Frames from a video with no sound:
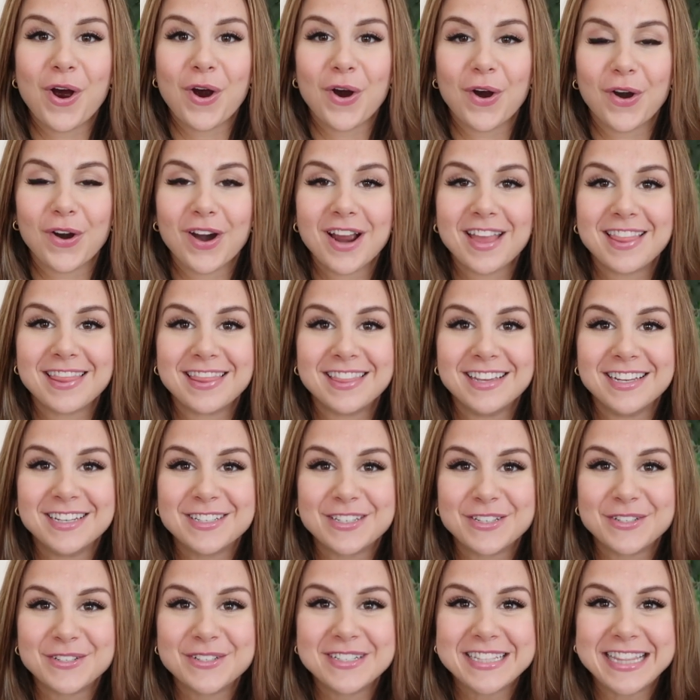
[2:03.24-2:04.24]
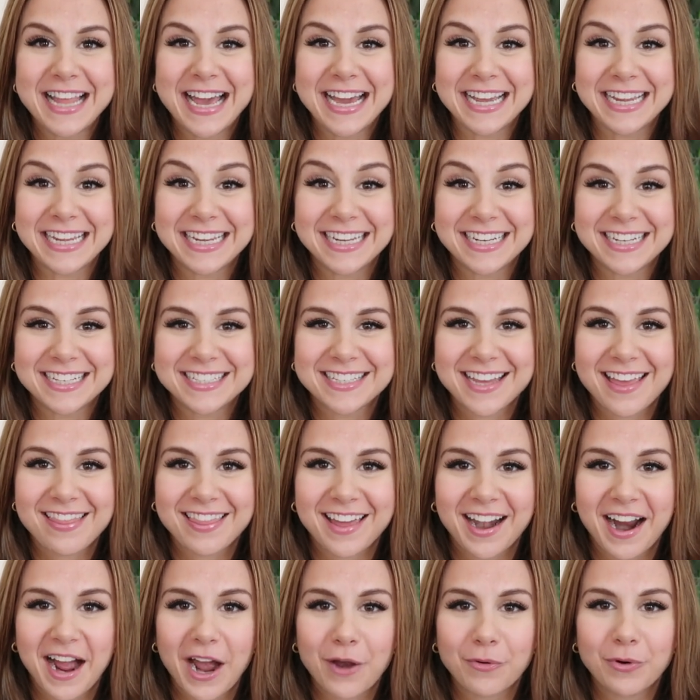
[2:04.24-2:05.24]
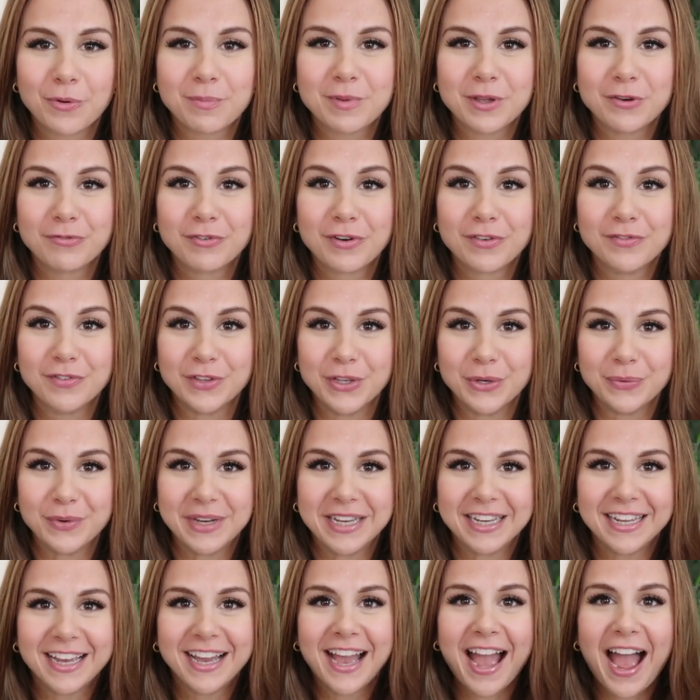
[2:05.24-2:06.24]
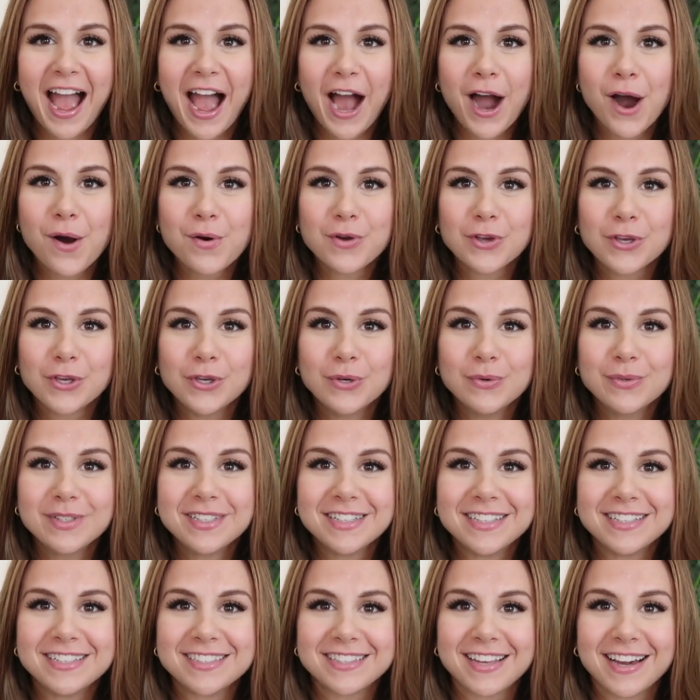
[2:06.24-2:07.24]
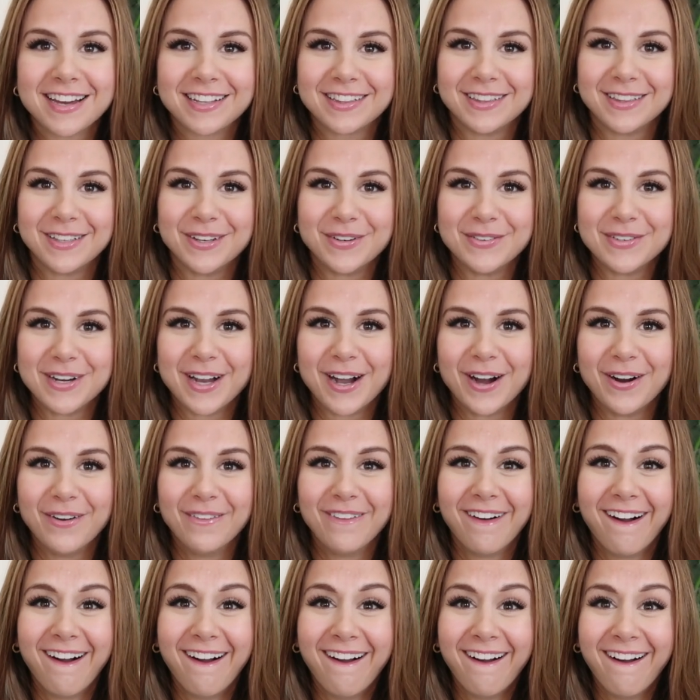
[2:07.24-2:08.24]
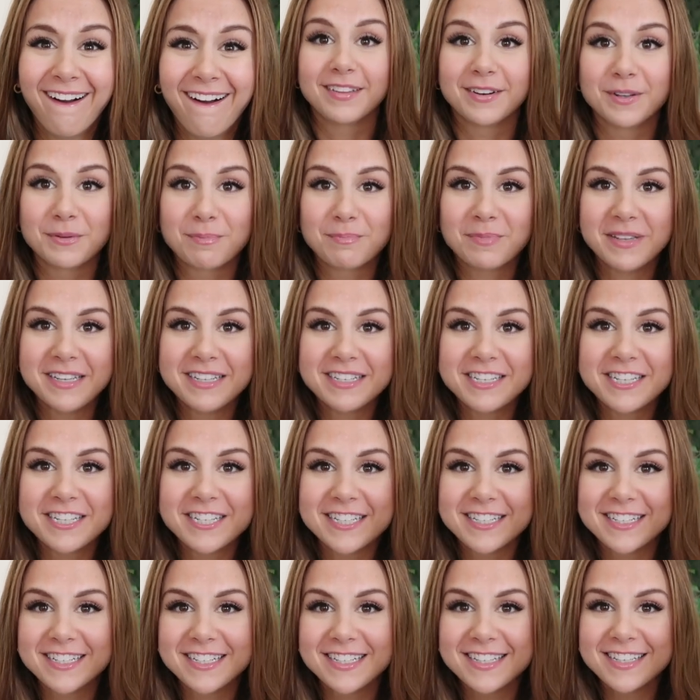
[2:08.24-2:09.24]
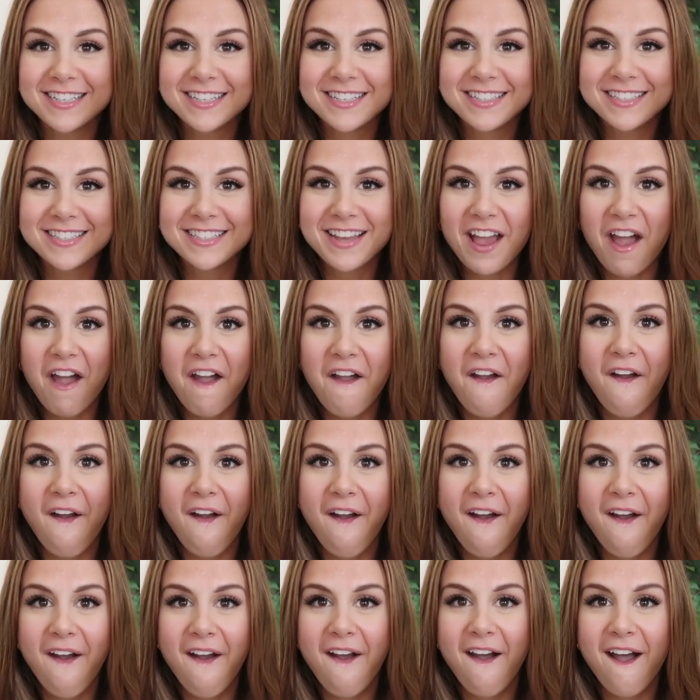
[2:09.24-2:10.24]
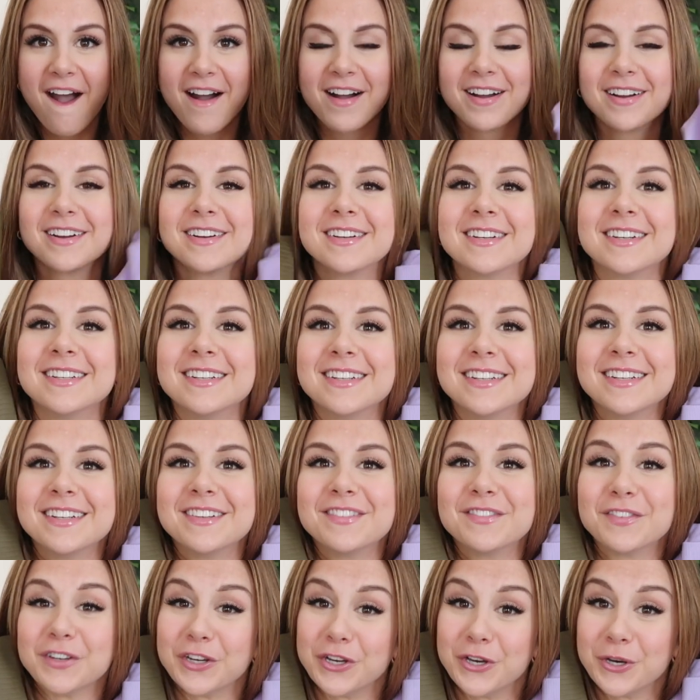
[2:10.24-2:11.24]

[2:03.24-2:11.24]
are the two leggings that I will be reviewing. How cute is that logo? Little peaches for